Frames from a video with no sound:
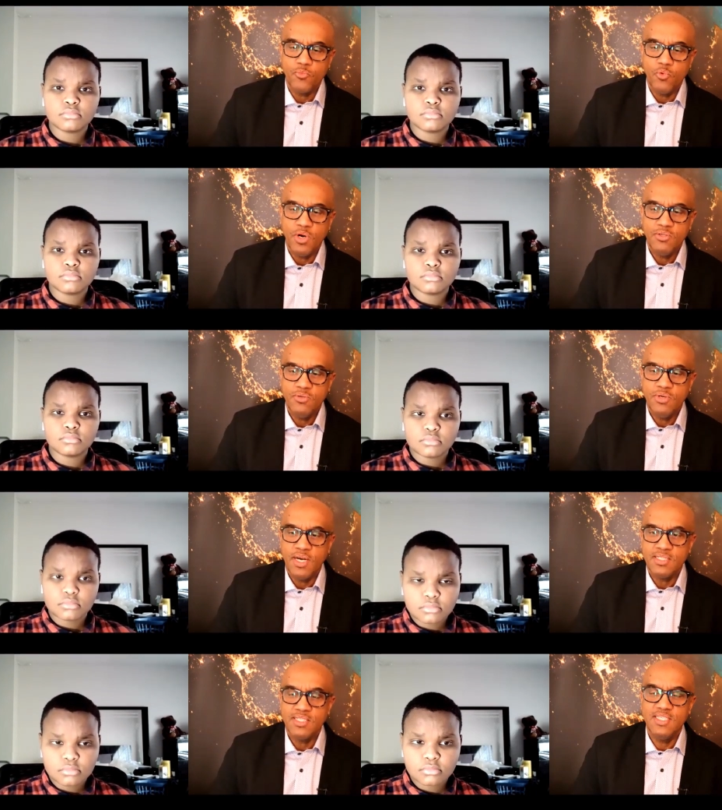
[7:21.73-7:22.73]
Speaker 1: why do you
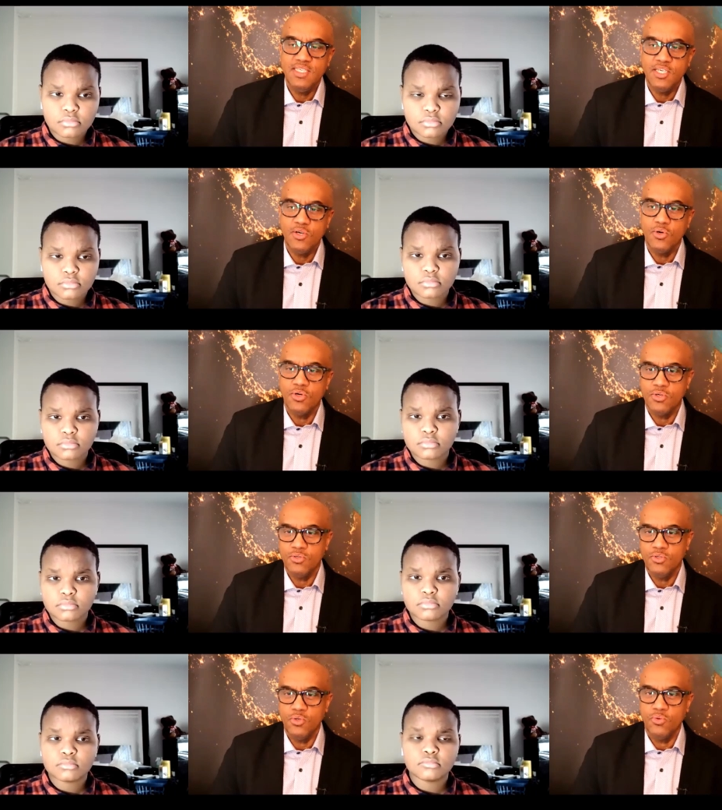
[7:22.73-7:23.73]
not seek or
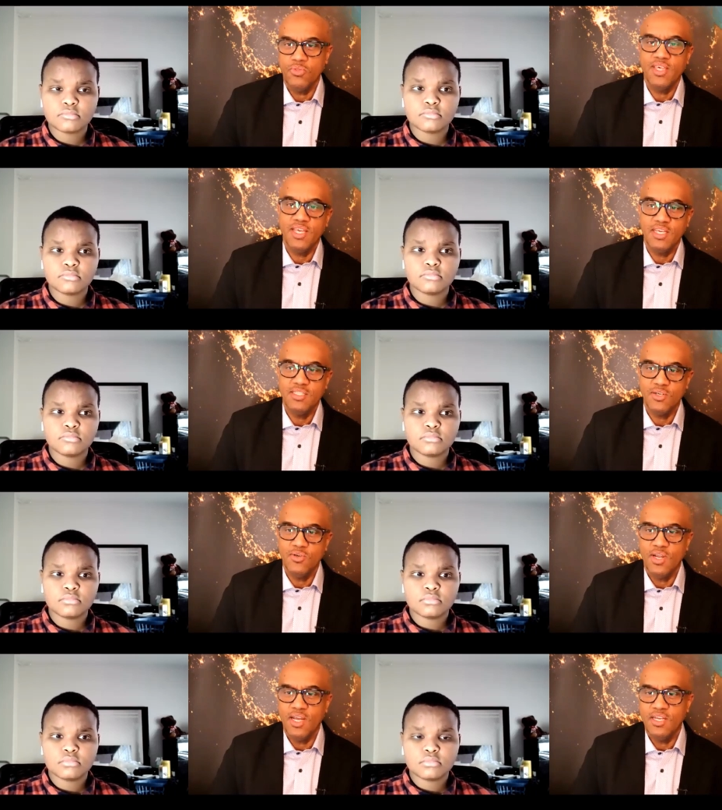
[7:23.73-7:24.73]
you don't think it's a
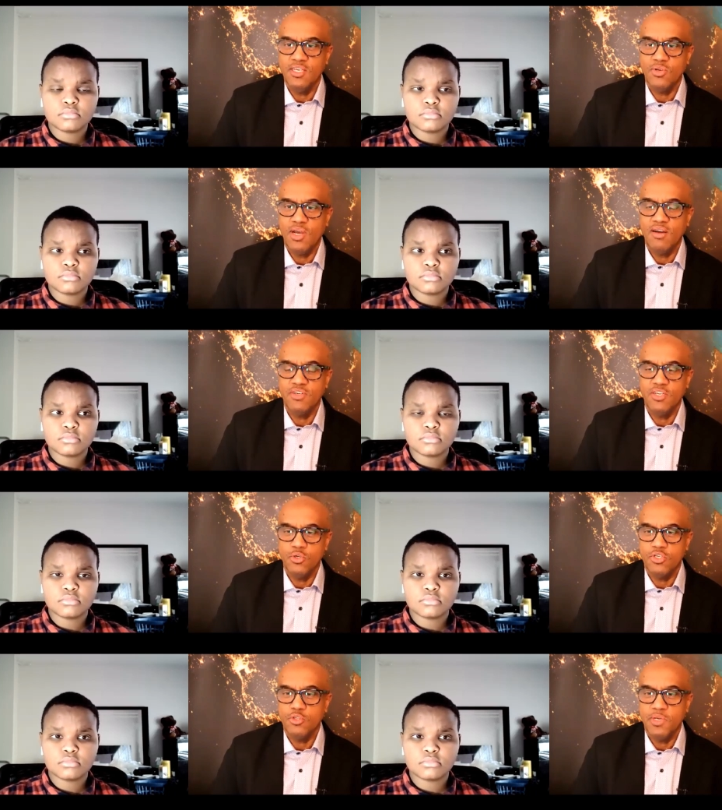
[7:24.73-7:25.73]
good idea to have an
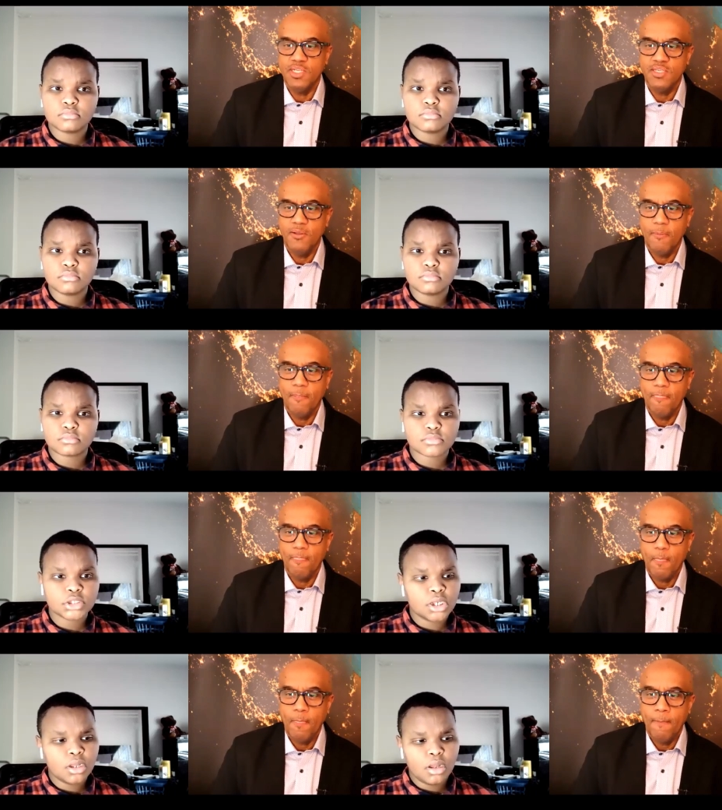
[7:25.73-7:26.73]
endorsement?
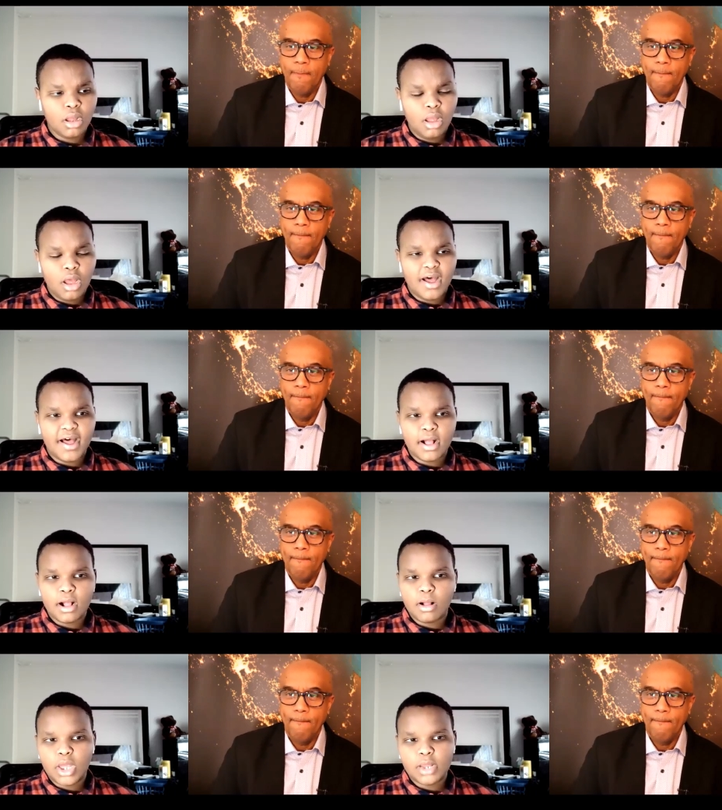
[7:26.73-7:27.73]

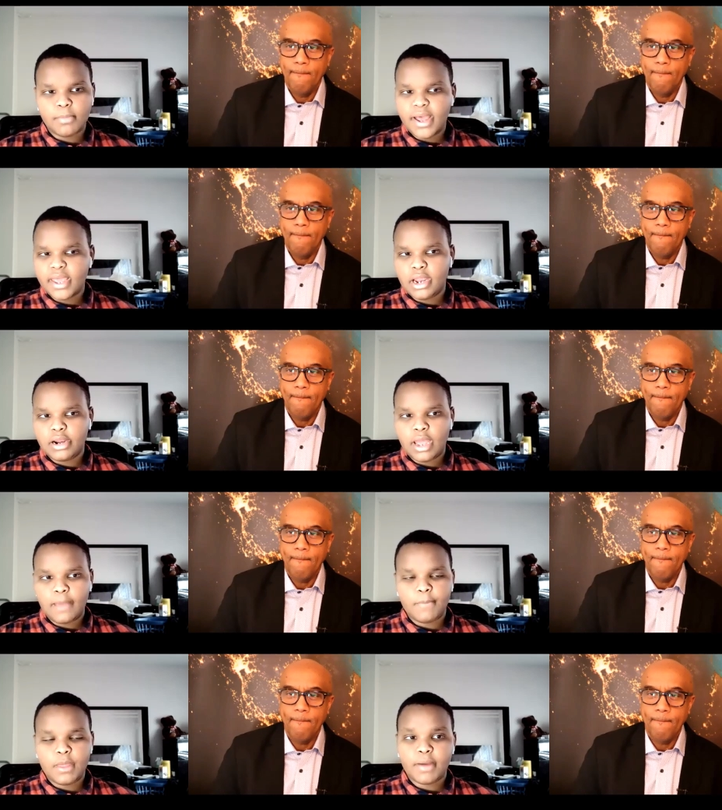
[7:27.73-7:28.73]
Speaker 2: Uh, in my
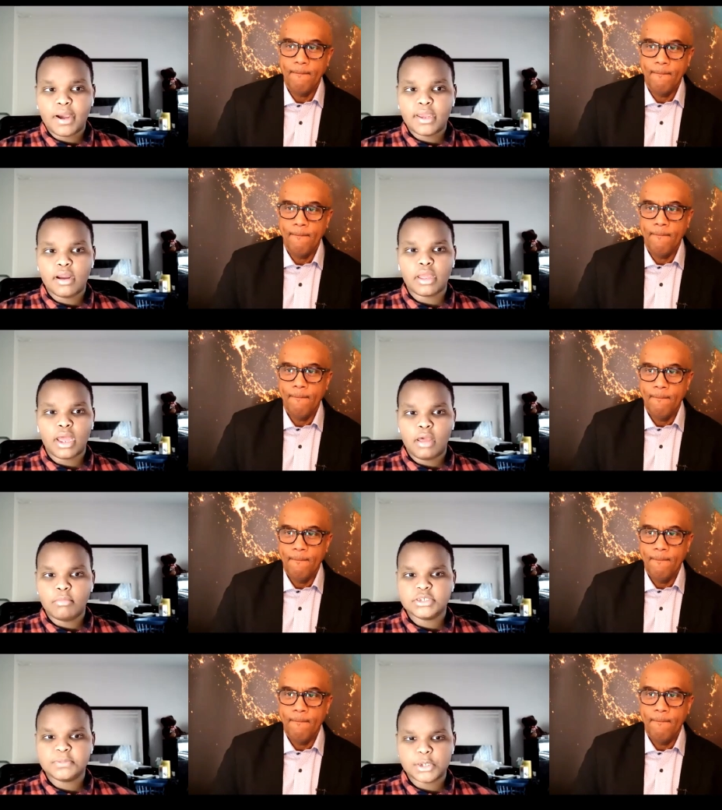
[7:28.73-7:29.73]
area, I'm, in my area, I'm